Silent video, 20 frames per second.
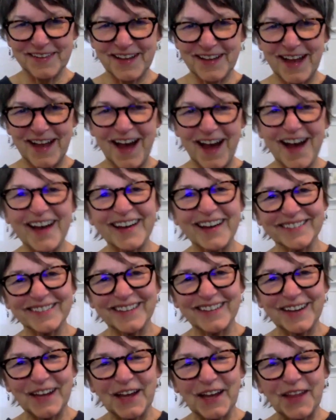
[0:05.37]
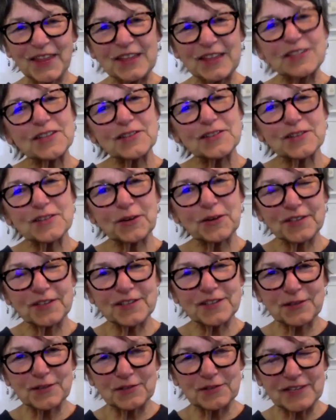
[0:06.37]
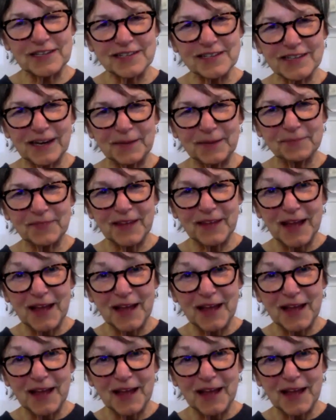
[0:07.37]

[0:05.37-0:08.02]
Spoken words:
Hi, this is Chris Skoczynski.